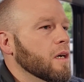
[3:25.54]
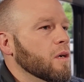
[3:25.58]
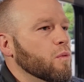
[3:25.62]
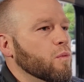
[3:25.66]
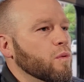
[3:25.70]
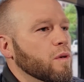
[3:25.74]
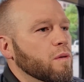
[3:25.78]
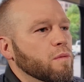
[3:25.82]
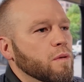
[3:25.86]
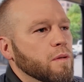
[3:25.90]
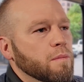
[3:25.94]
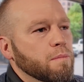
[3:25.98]
We
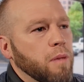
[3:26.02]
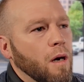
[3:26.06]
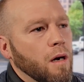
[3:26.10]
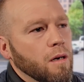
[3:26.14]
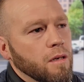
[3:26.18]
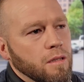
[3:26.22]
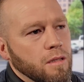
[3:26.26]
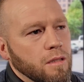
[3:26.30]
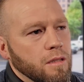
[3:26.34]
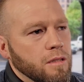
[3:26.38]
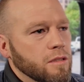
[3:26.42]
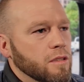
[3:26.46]
were
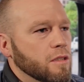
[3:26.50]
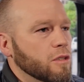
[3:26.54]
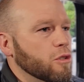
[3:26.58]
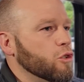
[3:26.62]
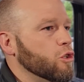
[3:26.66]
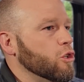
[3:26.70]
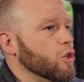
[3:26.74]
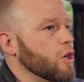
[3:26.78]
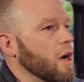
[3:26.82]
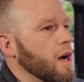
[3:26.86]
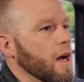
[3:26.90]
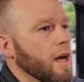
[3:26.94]
partners in
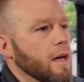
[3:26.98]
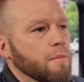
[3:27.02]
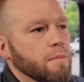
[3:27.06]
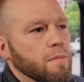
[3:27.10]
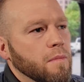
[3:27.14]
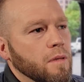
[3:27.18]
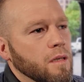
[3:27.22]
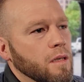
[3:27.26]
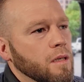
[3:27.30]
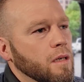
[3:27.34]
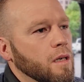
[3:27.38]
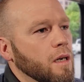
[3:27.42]
crime
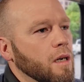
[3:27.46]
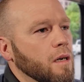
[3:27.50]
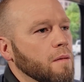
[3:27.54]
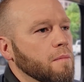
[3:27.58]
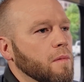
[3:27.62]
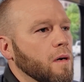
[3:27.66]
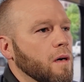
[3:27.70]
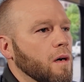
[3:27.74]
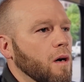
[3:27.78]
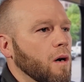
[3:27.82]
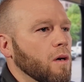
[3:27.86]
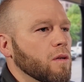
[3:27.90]

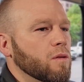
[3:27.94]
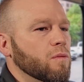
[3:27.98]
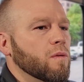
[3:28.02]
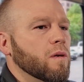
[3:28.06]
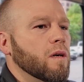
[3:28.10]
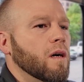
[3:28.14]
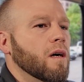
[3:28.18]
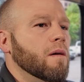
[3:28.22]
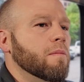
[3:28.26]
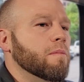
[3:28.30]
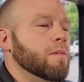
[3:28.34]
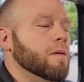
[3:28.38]
all the way
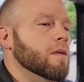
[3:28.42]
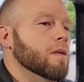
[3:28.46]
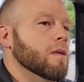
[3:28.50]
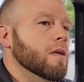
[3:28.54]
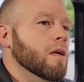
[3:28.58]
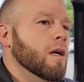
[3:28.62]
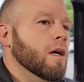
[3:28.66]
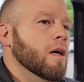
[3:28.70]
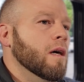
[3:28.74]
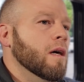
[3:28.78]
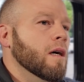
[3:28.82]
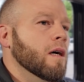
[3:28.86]
up
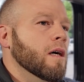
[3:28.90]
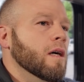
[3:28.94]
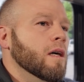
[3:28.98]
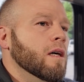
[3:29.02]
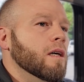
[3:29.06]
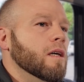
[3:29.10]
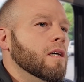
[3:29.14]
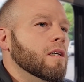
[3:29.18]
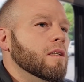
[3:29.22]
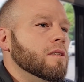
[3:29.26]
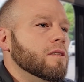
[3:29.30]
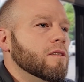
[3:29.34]

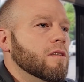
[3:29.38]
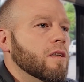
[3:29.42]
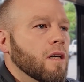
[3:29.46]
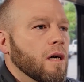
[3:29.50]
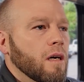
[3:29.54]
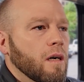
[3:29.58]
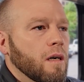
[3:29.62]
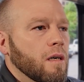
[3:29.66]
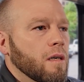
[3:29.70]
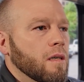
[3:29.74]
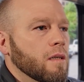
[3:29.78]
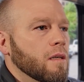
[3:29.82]

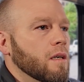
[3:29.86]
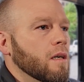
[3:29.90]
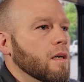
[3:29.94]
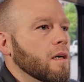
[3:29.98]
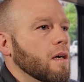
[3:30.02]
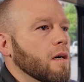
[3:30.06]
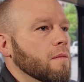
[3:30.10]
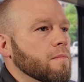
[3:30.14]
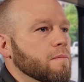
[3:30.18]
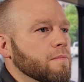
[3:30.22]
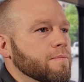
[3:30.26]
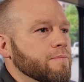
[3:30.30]
until
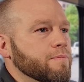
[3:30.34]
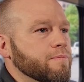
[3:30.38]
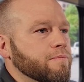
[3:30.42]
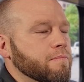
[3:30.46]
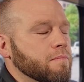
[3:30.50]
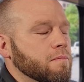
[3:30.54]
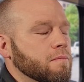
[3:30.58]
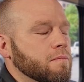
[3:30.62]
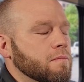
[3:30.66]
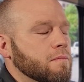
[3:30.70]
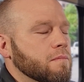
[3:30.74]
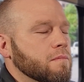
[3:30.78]
a
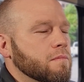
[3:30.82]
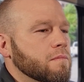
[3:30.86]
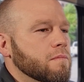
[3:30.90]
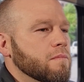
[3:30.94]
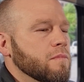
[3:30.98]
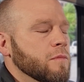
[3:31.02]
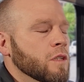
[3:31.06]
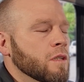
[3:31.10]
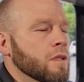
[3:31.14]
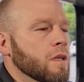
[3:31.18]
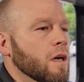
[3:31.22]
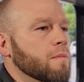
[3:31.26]

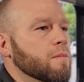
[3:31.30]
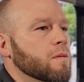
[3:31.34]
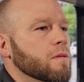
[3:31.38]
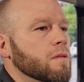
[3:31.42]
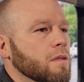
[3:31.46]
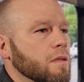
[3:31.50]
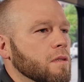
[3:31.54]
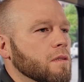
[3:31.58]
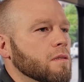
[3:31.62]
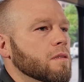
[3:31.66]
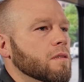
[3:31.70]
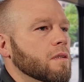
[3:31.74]
couple
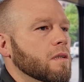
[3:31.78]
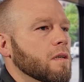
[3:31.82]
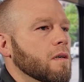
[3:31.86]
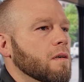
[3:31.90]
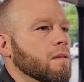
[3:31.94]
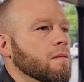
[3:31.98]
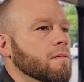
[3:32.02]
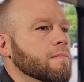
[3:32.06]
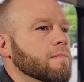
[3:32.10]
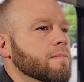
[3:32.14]
years ago.